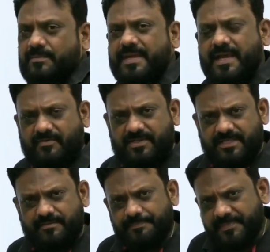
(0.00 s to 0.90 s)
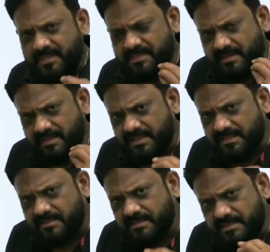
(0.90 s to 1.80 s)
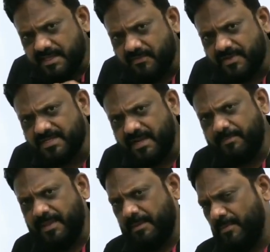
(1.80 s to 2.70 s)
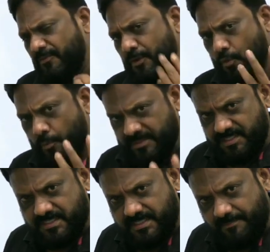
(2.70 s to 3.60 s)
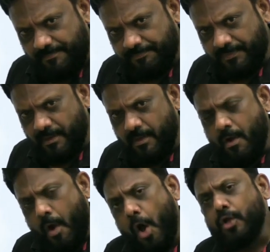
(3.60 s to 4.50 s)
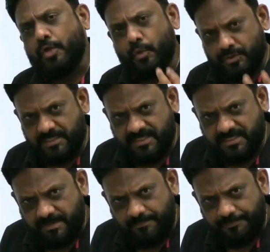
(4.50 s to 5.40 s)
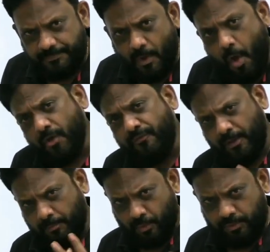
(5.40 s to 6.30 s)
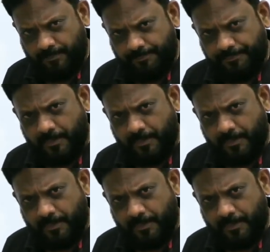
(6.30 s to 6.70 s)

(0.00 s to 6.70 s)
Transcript: me a question, sir, is this equation applicable for open system or closed system or for both?